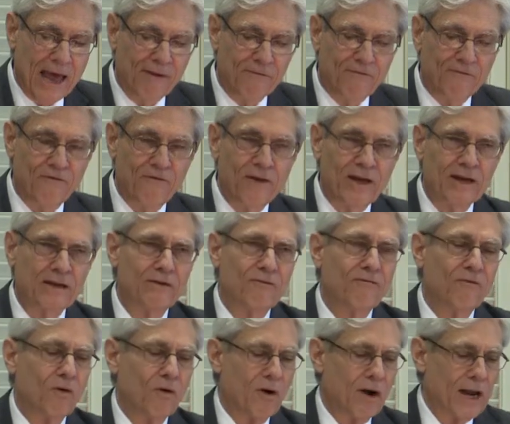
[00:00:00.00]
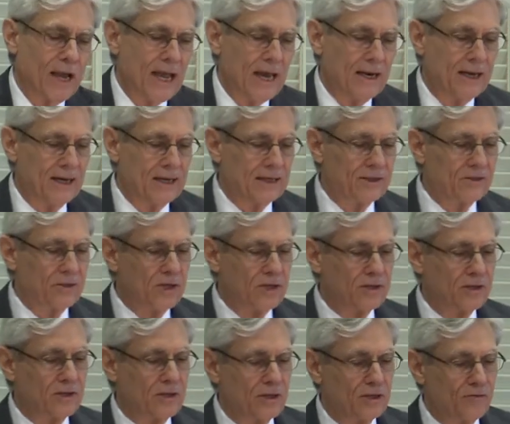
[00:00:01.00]
and fit for an
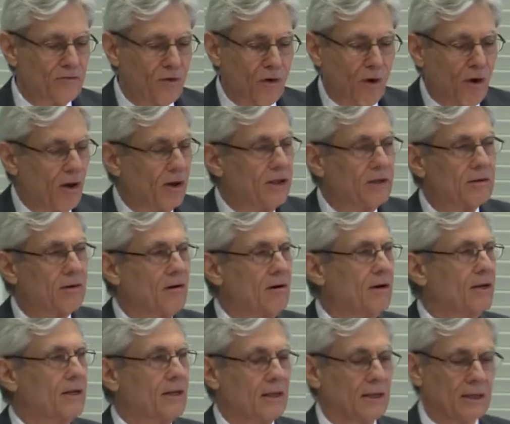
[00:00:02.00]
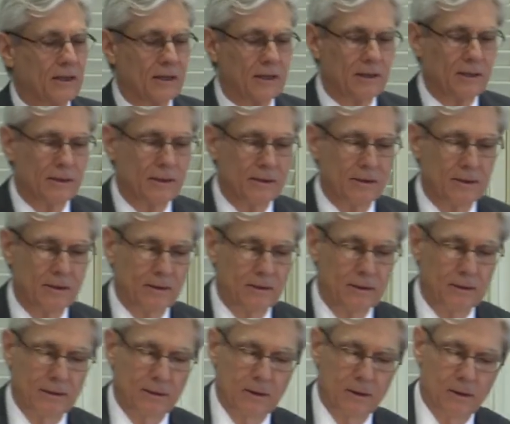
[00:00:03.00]
existence for all eternity,
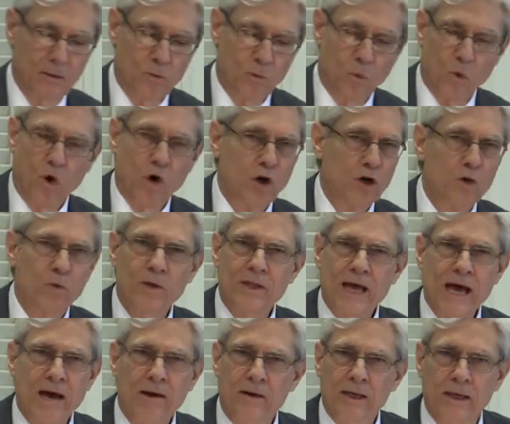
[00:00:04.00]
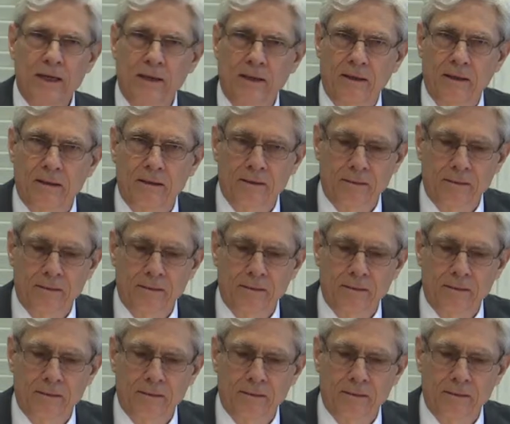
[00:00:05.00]
world without end.